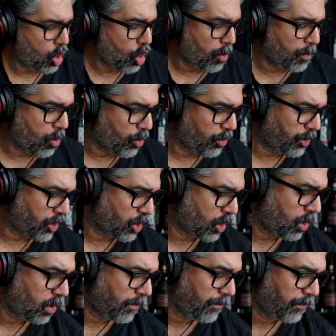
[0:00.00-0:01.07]
Lomond
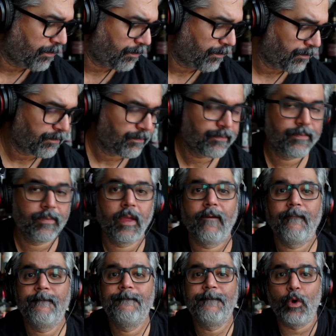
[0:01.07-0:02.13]

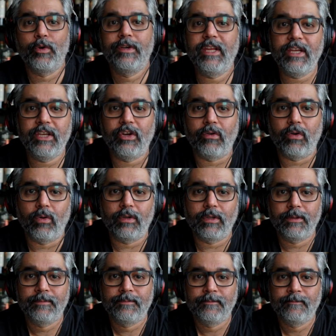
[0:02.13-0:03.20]
14-year-old.
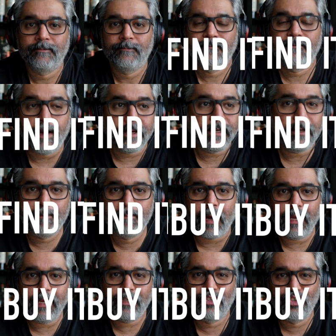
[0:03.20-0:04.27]
Find it,
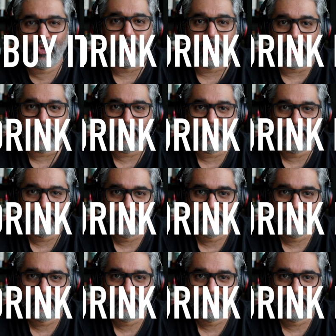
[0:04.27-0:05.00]
buy it, drink it.